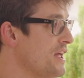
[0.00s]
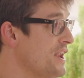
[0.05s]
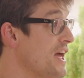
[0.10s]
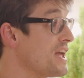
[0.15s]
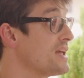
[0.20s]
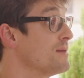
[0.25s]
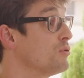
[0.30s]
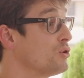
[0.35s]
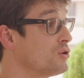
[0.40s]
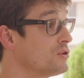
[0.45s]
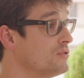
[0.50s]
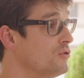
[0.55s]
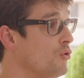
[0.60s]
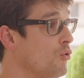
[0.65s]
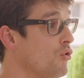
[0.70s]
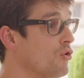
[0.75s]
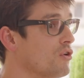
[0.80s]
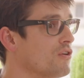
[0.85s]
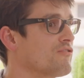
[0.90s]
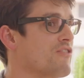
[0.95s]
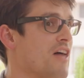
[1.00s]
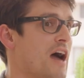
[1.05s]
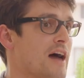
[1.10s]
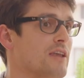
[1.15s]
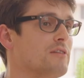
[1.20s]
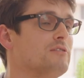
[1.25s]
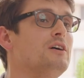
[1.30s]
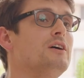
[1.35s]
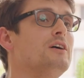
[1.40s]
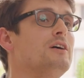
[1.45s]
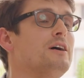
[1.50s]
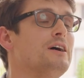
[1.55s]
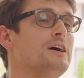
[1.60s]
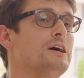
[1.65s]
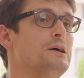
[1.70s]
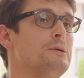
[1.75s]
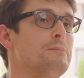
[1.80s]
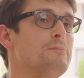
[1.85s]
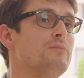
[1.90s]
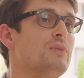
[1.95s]
enable all of that.
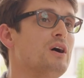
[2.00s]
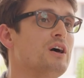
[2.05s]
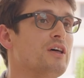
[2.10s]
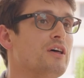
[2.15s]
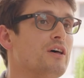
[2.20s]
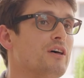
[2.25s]
Um,